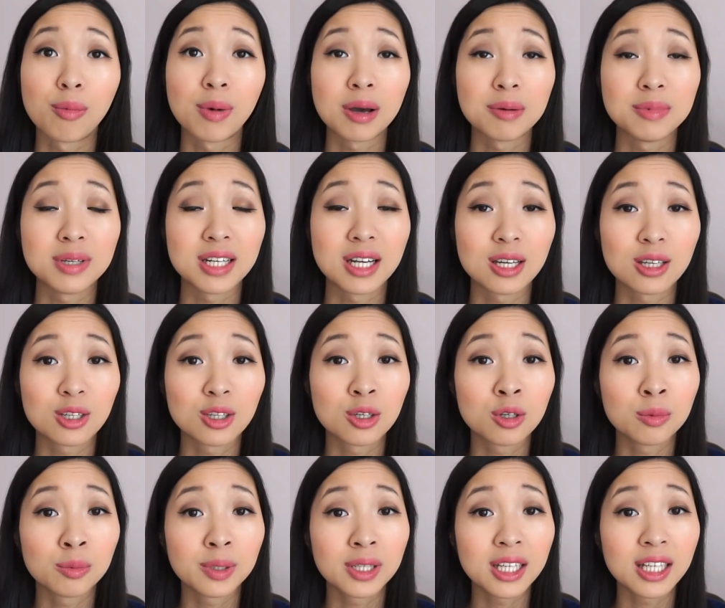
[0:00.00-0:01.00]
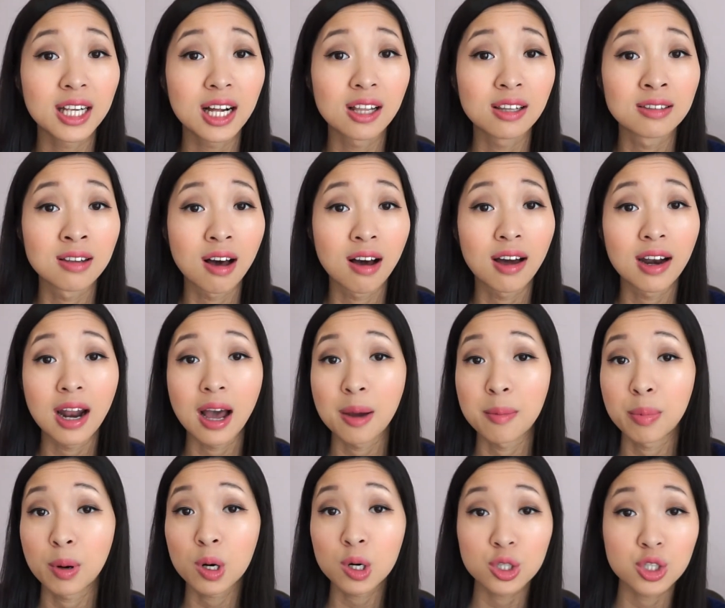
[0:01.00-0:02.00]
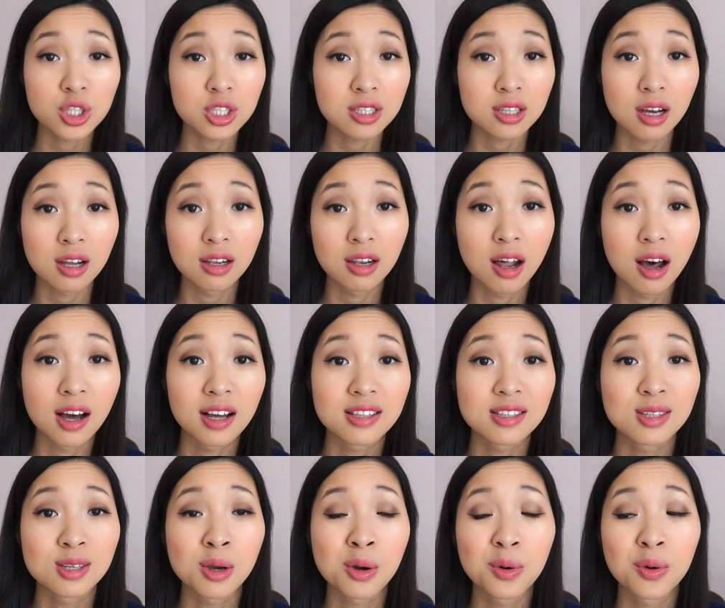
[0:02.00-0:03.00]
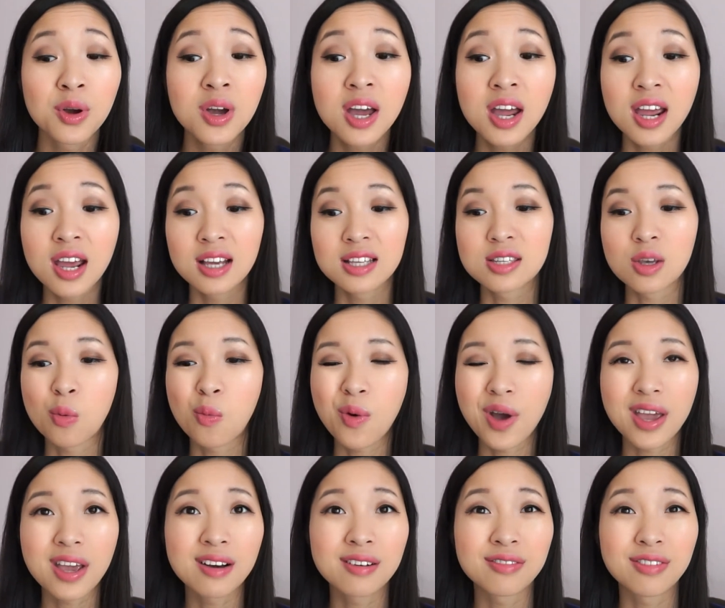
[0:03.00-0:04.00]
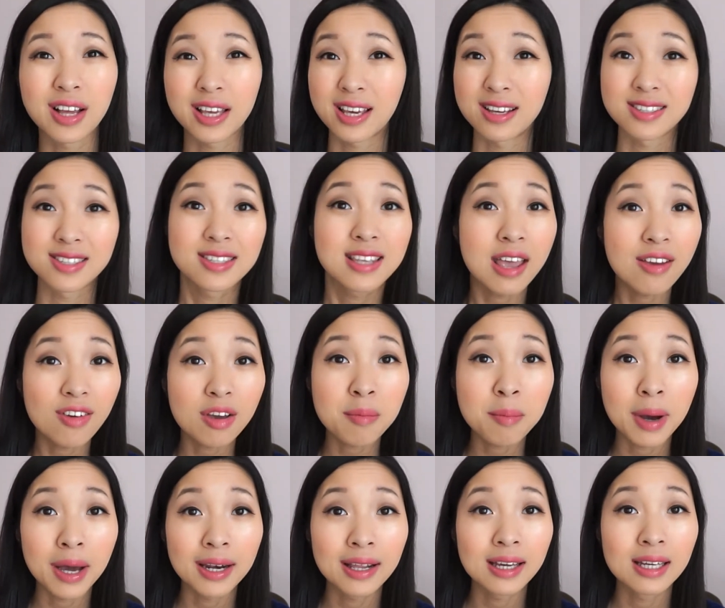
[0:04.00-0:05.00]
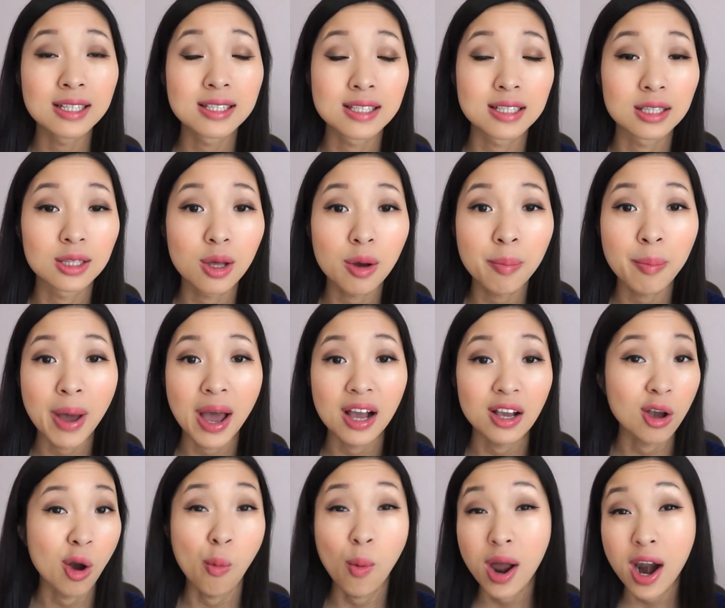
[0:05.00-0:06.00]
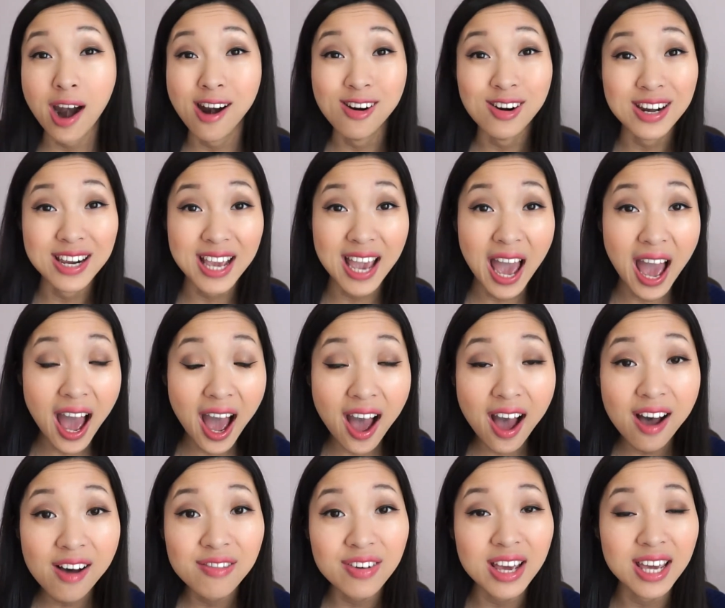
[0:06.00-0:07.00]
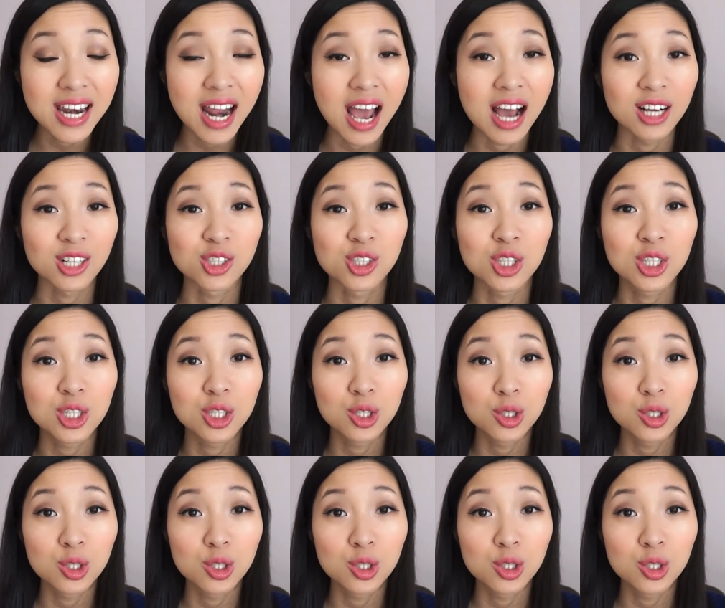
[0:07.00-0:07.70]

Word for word: I mean, I accumulate a lot, I purchase a lot. So it's a way of, I guess, saving money to look back on what I already have and actually